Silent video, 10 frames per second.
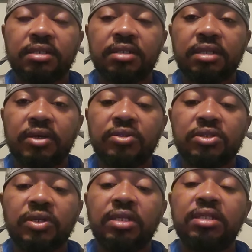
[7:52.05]
You know,
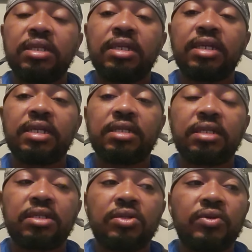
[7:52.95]
so anything
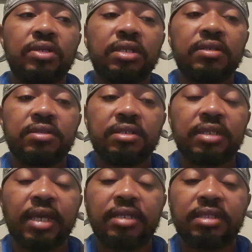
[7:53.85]
that the Lord gives us
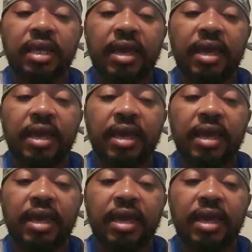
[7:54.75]
after,